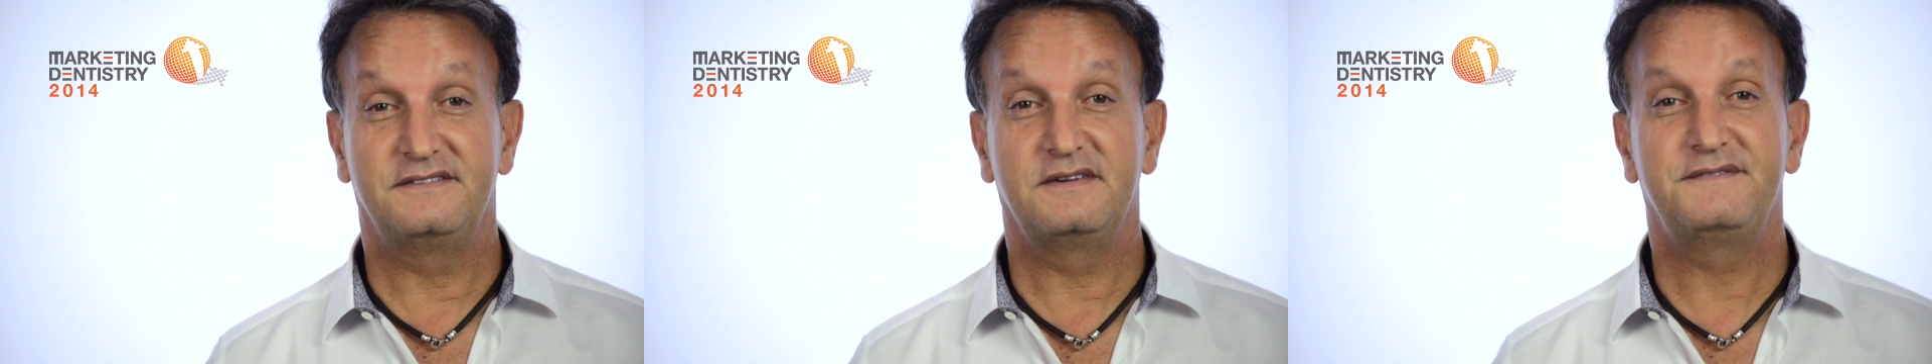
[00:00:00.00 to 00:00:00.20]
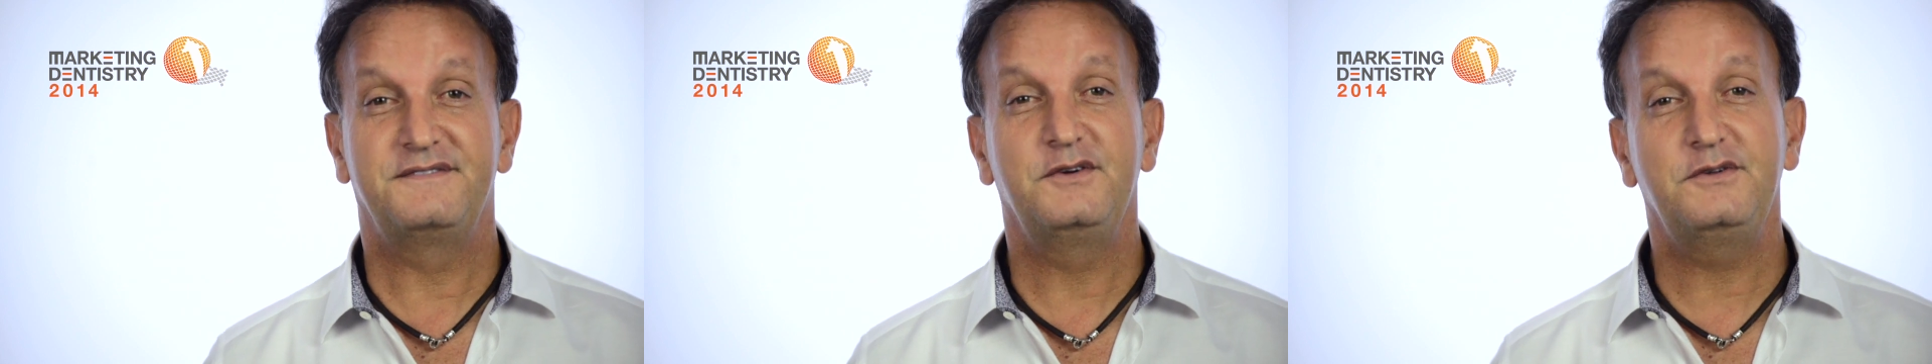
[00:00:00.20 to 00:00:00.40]

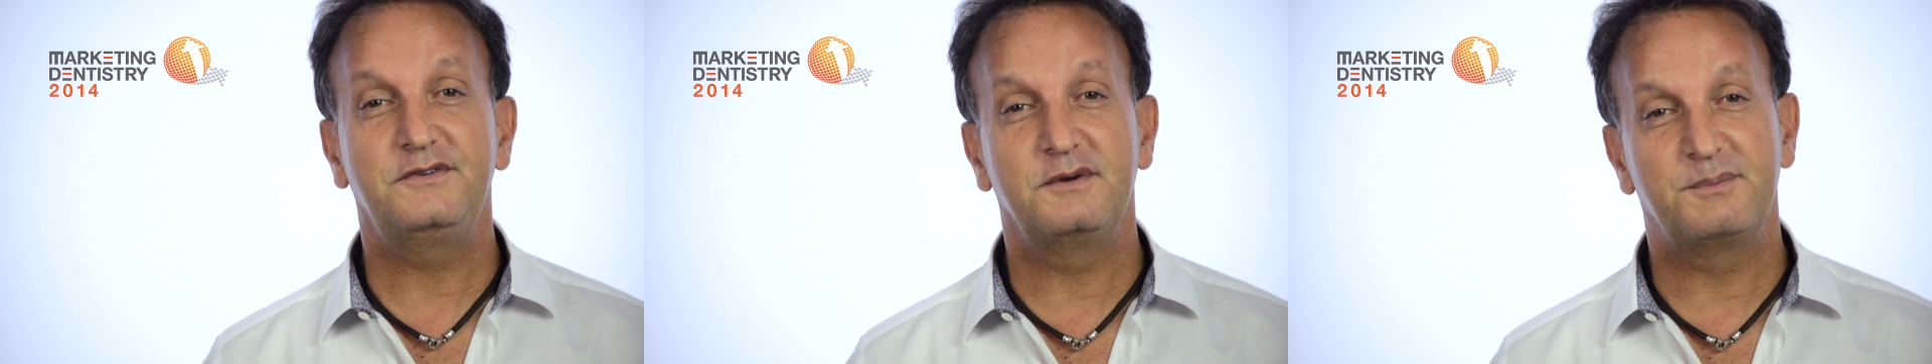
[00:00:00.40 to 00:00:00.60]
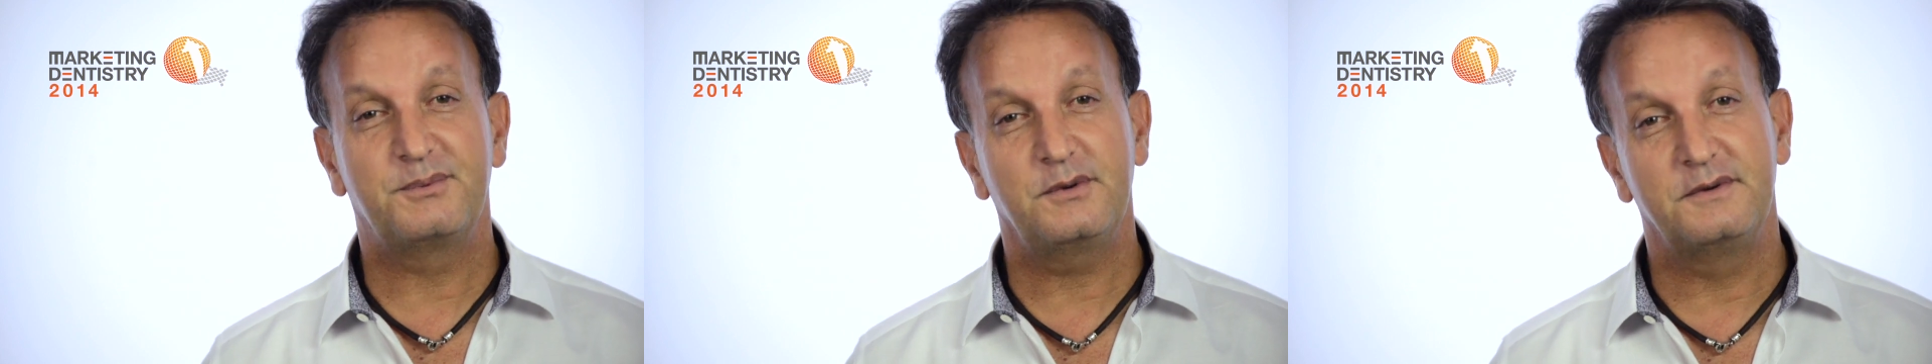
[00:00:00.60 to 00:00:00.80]
to
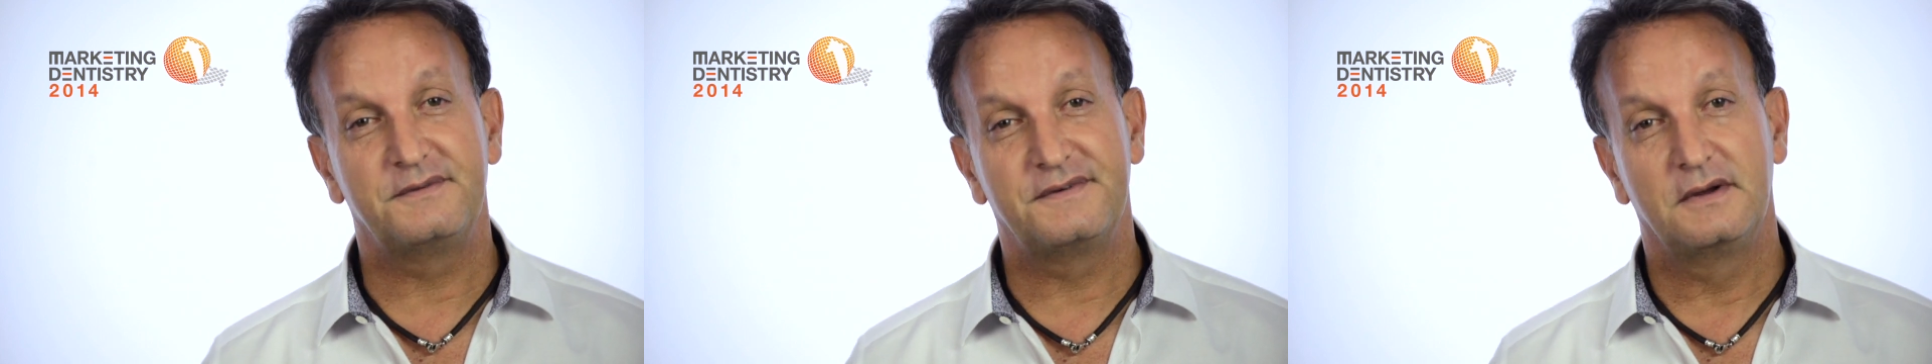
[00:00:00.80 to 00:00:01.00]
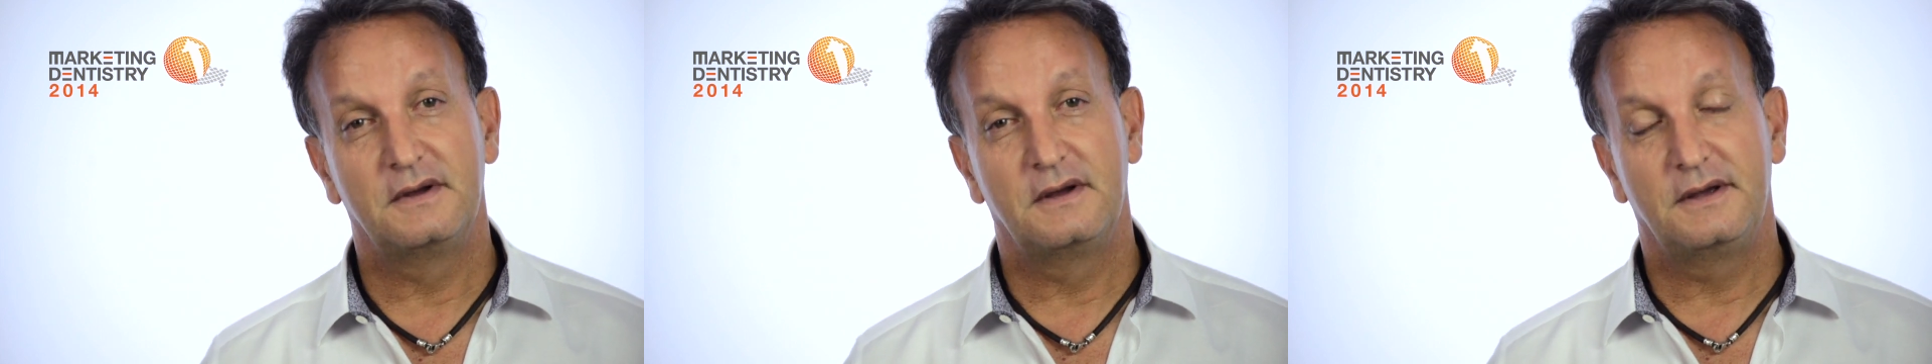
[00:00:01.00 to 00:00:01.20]

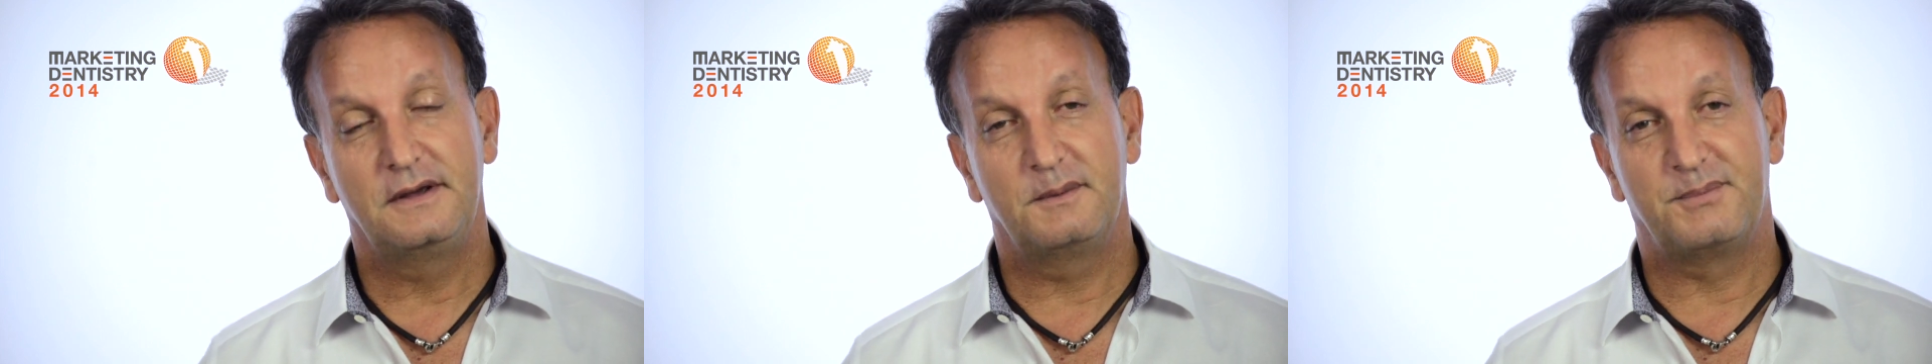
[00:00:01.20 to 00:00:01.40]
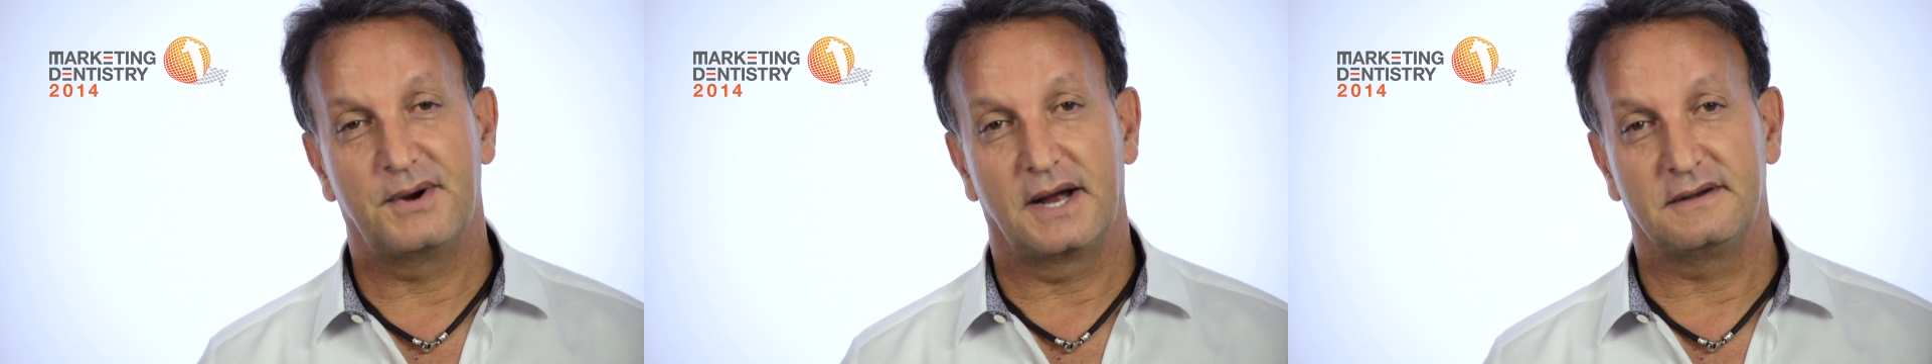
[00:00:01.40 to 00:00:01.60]
future-proof
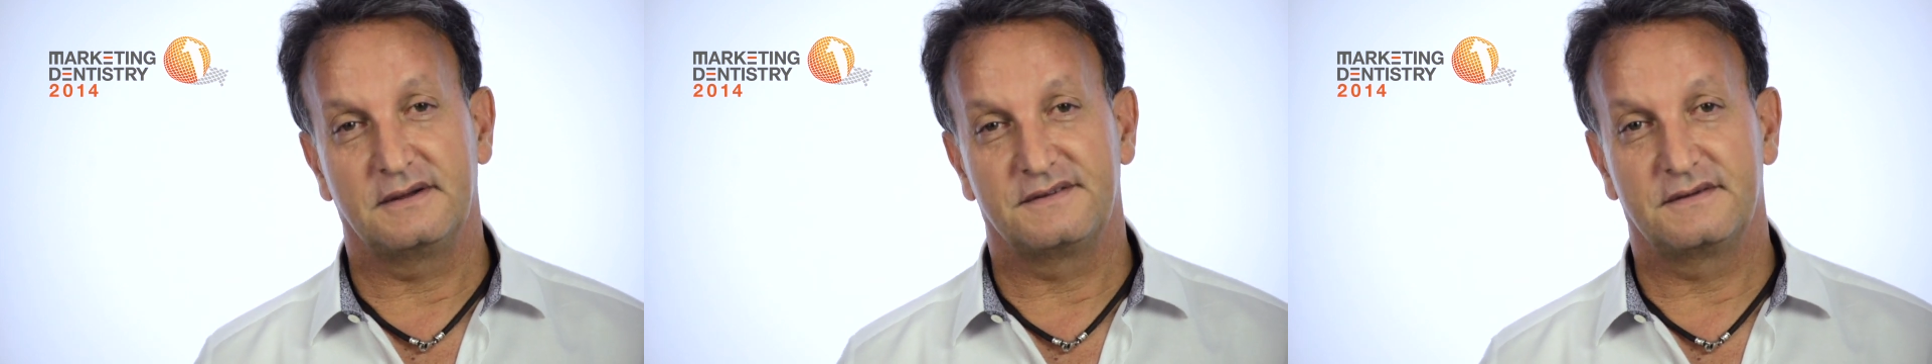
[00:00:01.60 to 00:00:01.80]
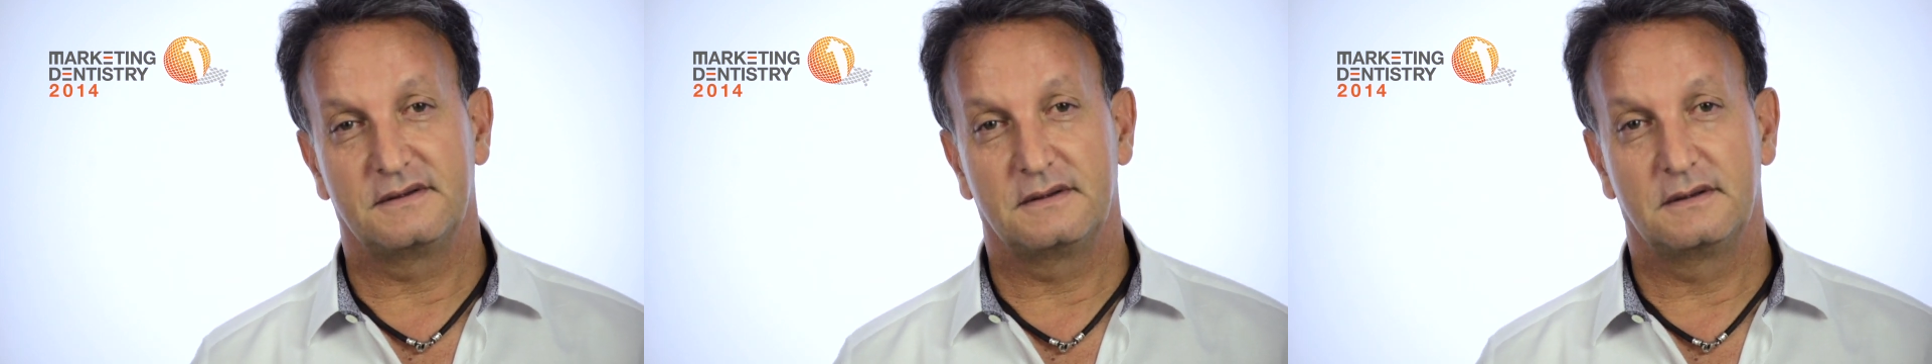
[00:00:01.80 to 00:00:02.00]
your
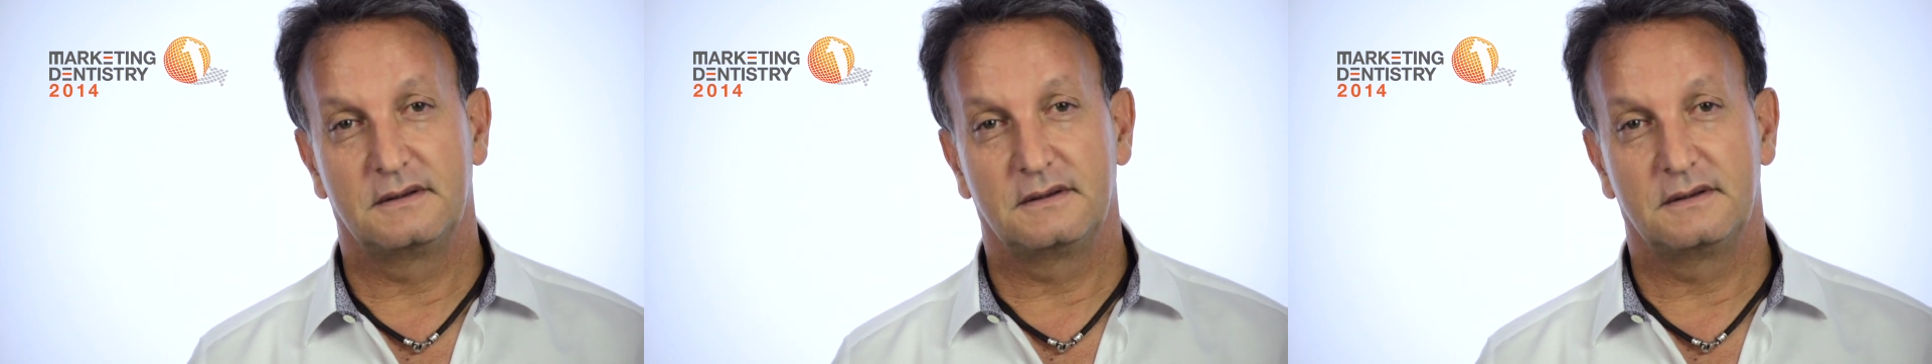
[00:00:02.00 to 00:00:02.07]
practice.